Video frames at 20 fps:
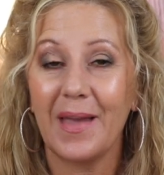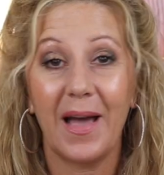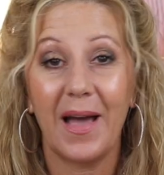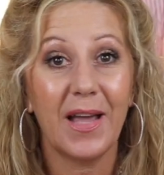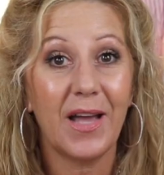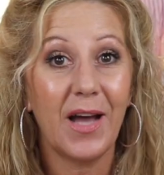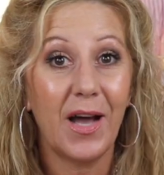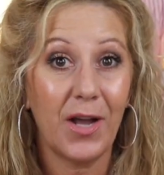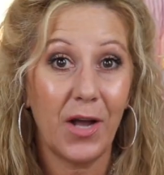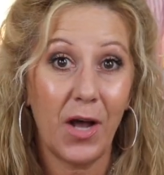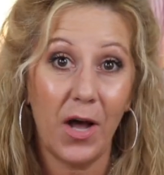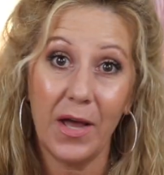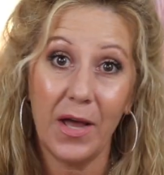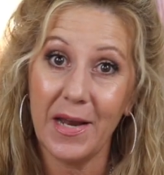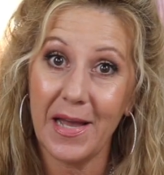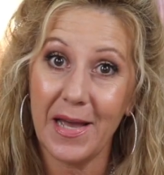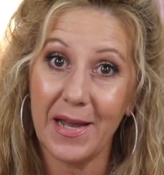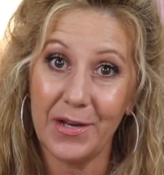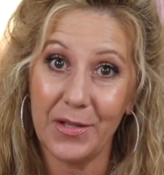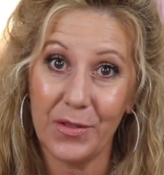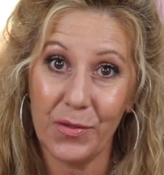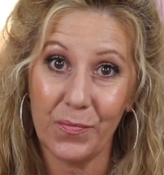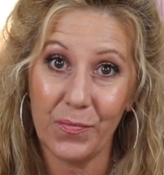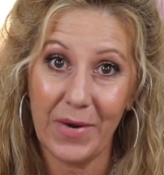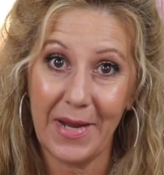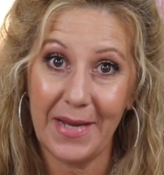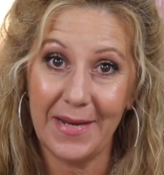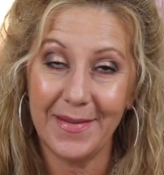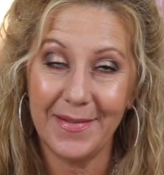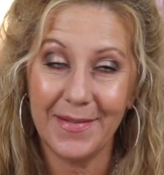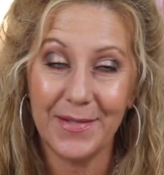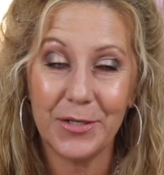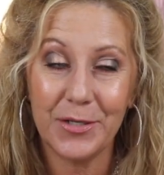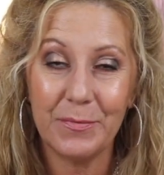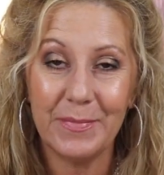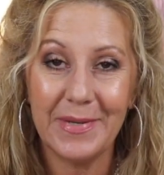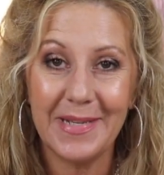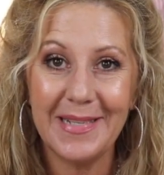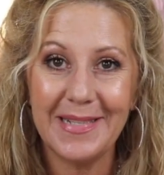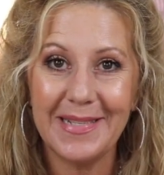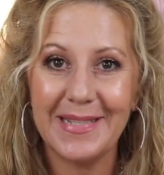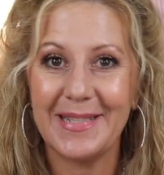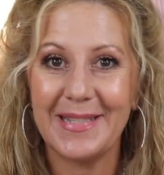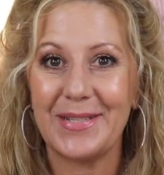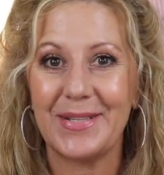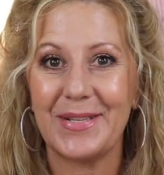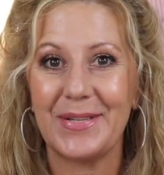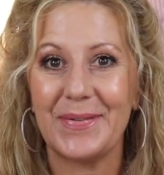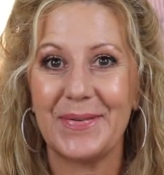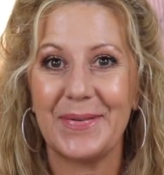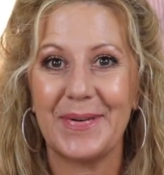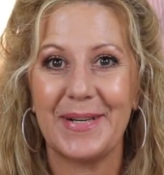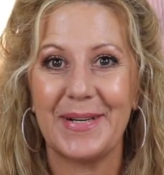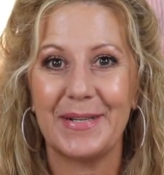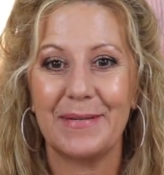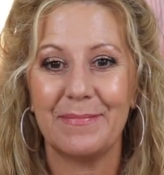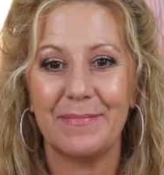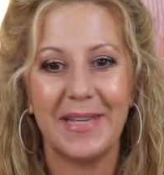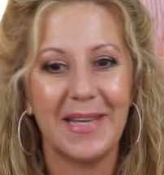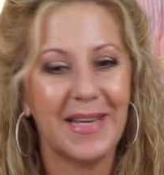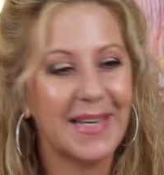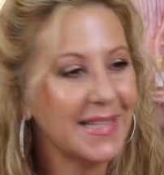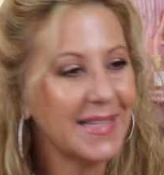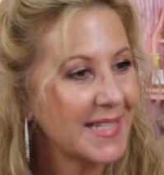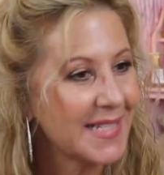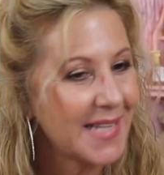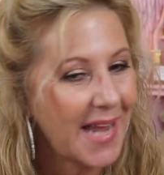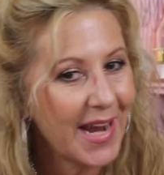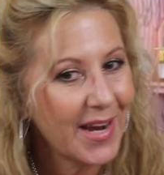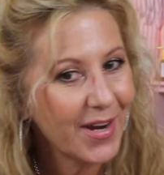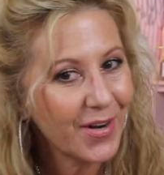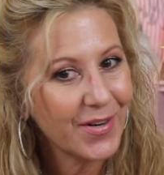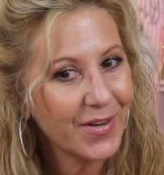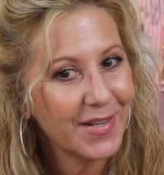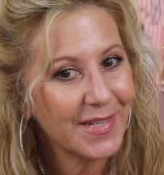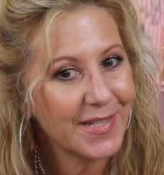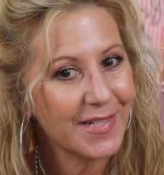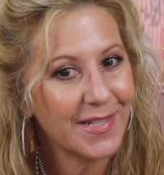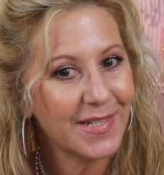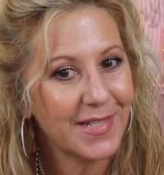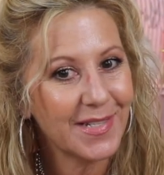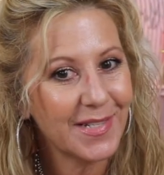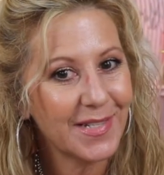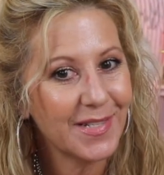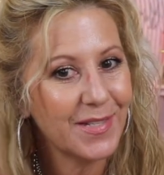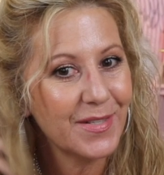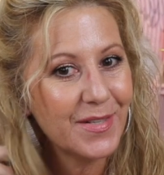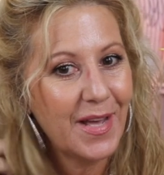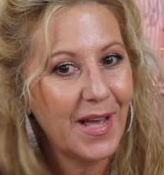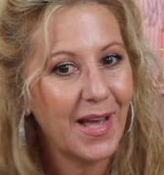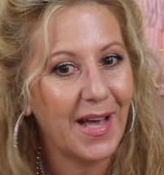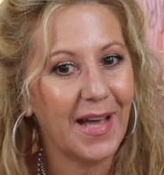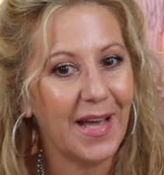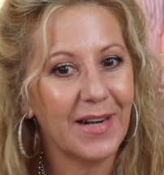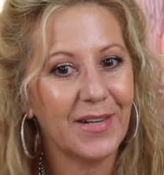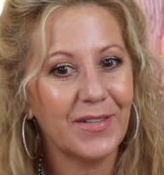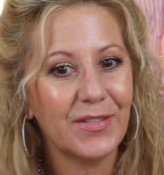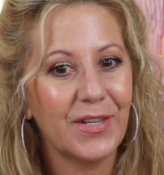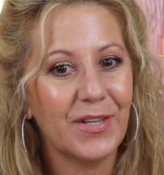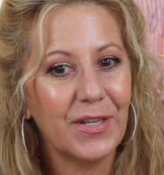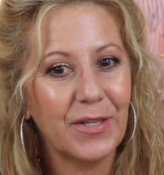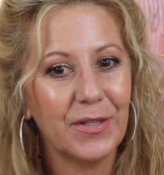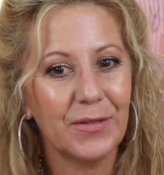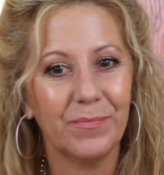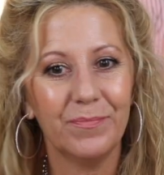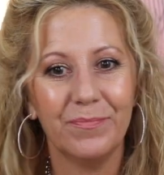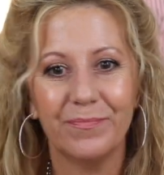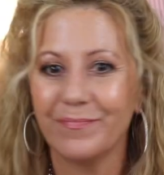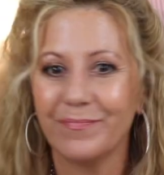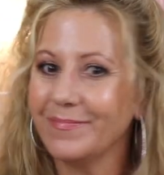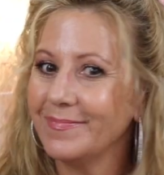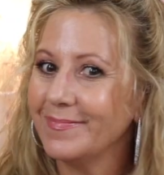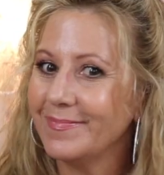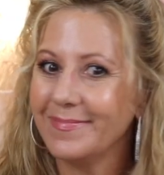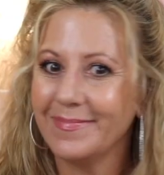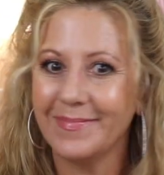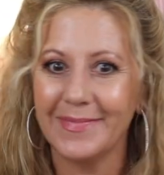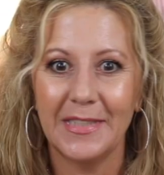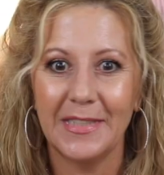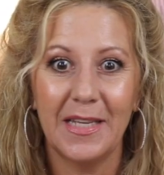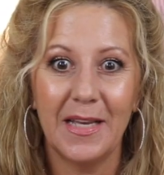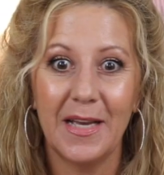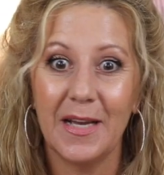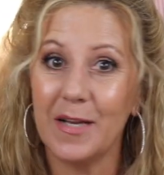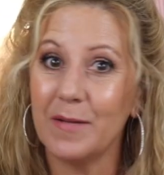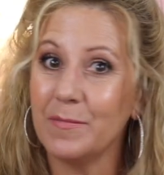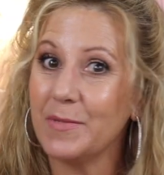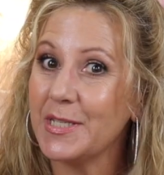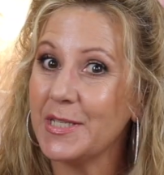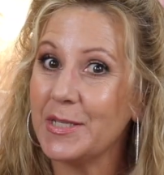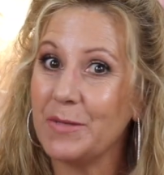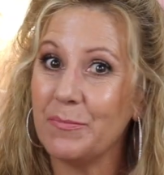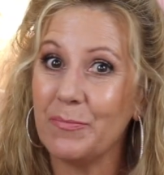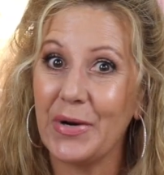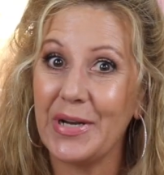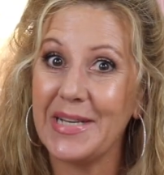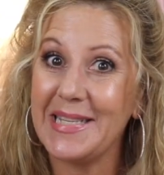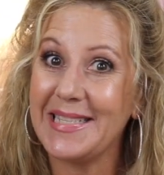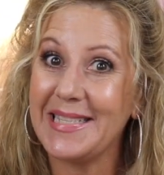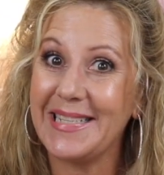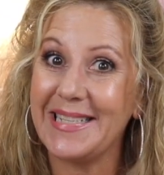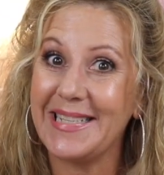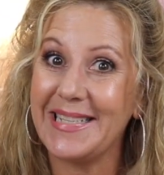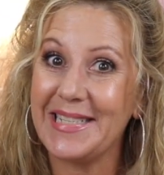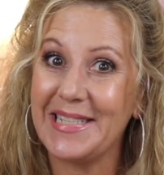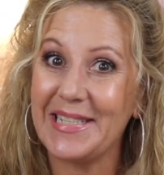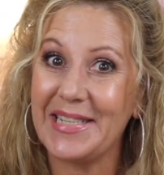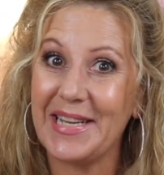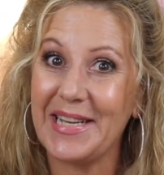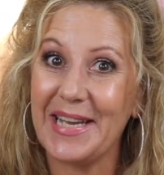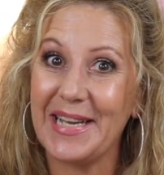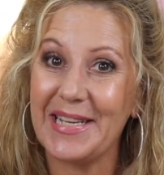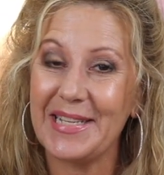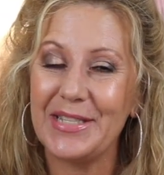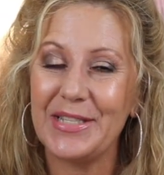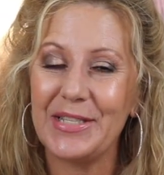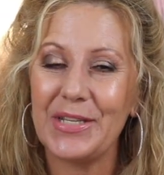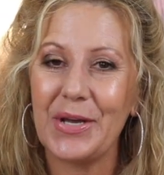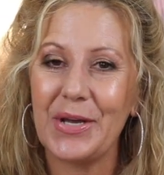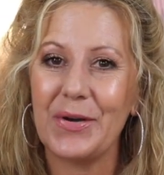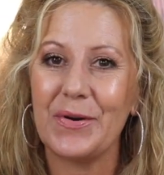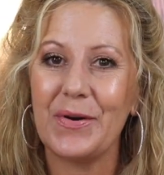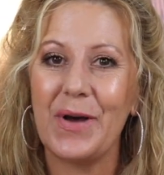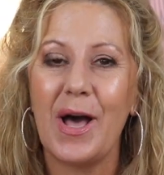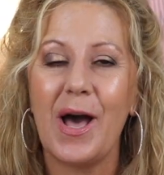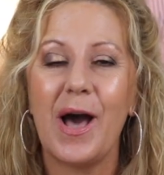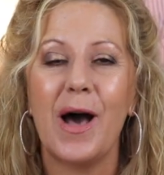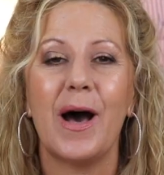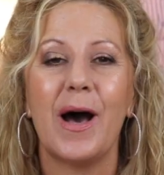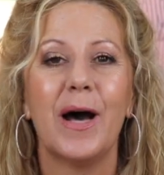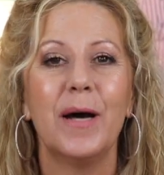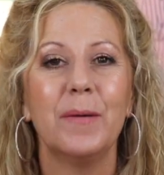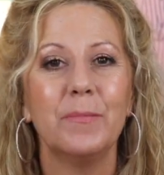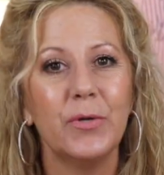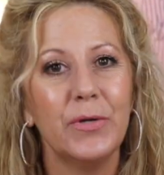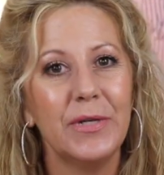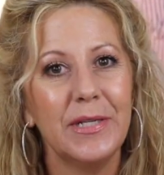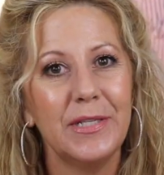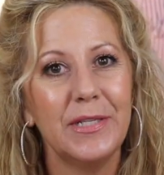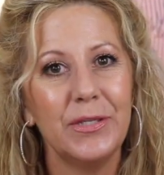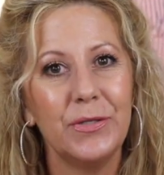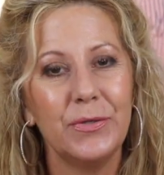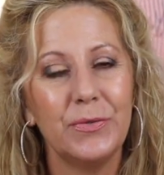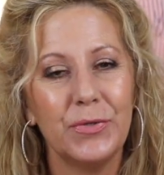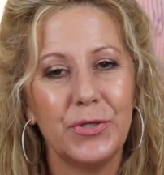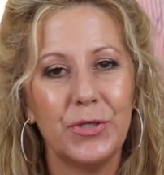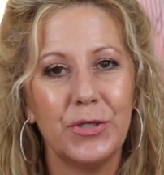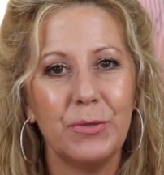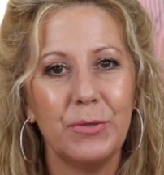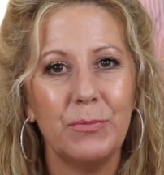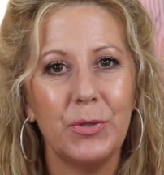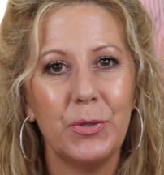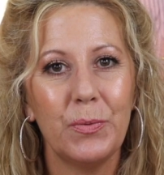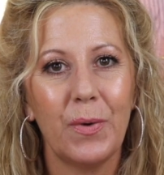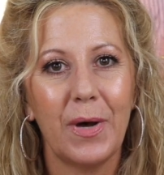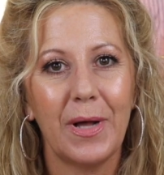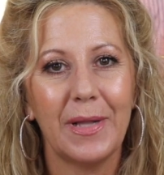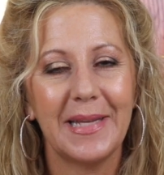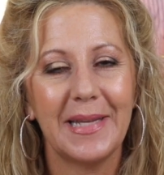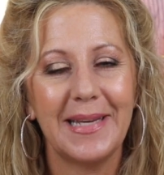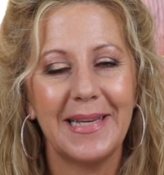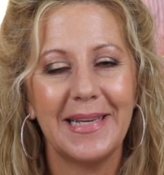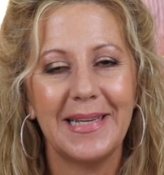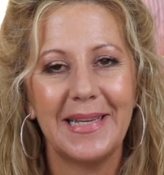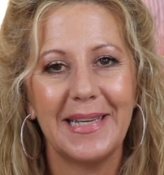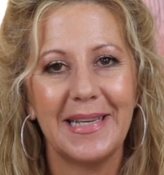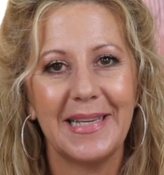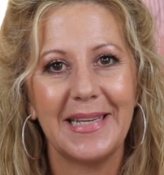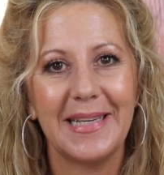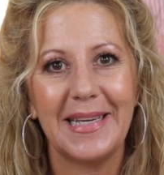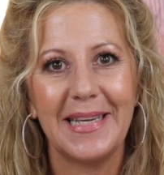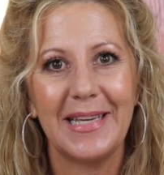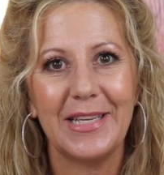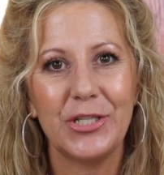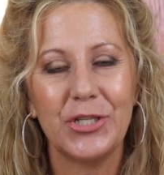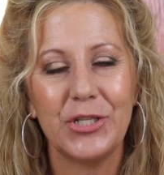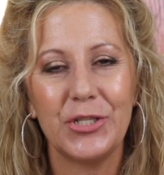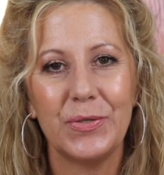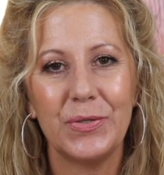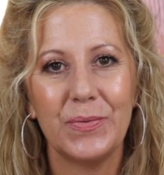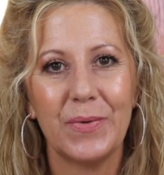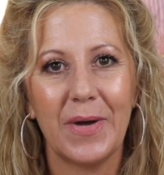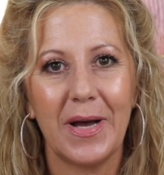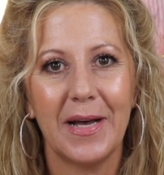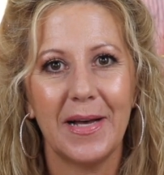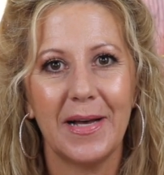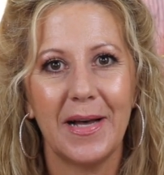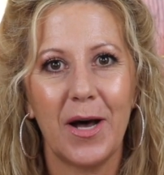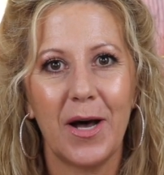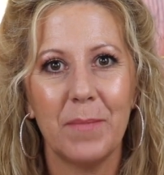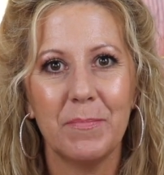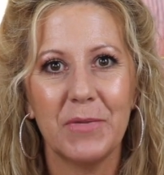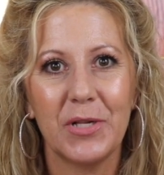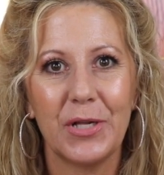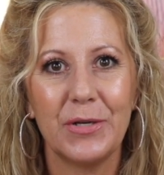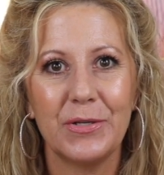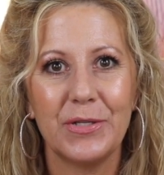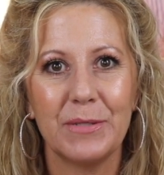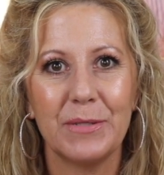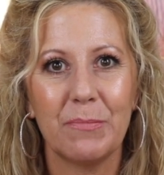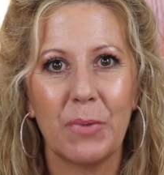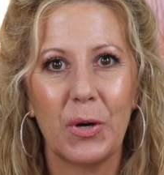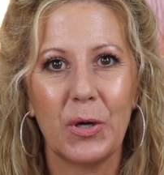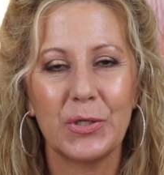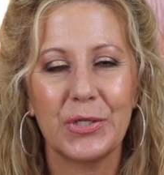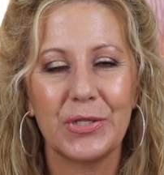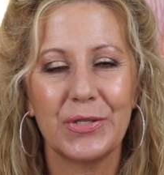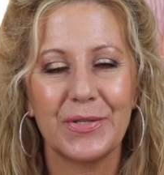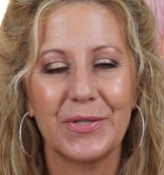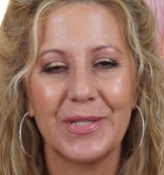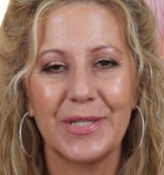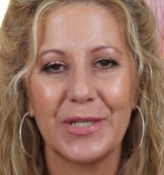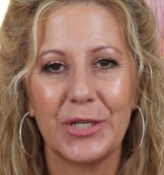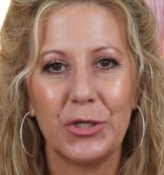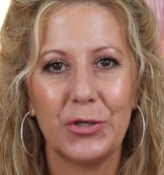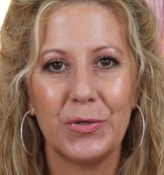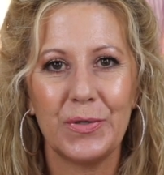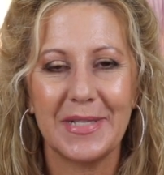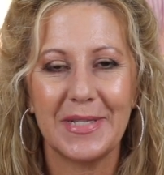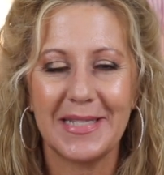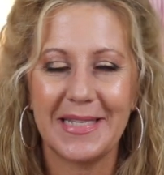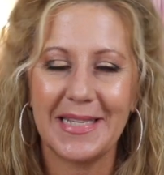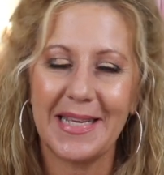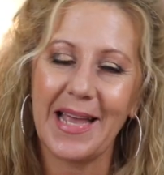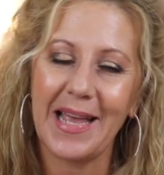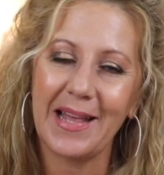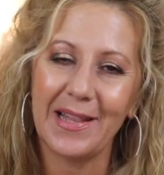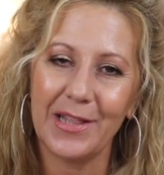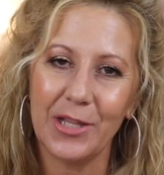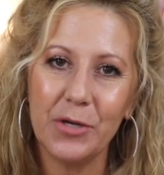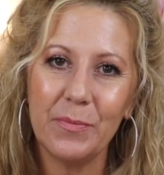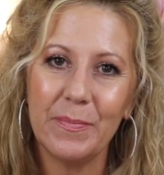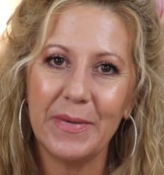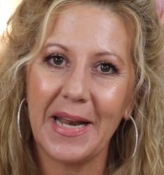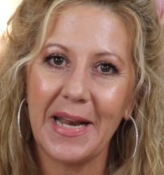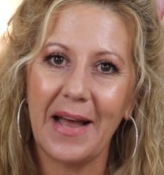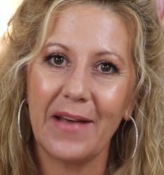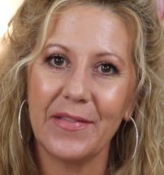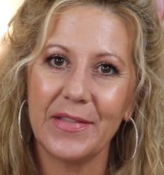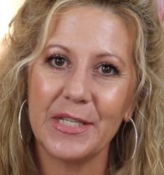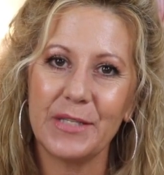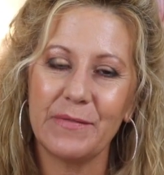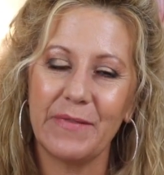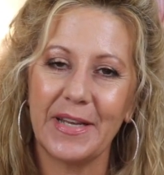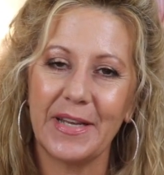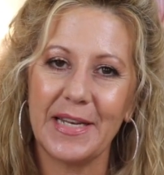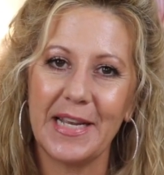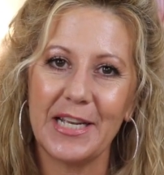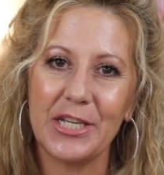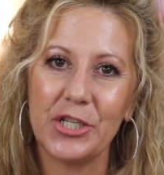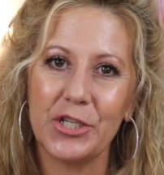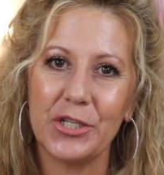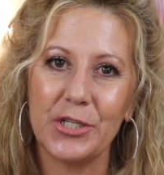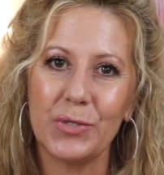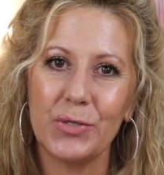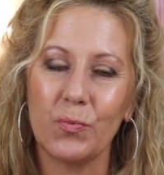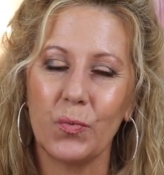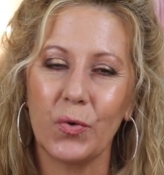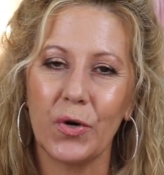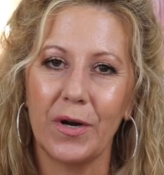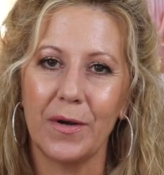I got caught out in the rain a little bit, so yeah, this hair is just, I don't know, I'm just embracing it today. So I'm going to zoom you all in and get you up close and personal so you can see a little bit how this foundation is wore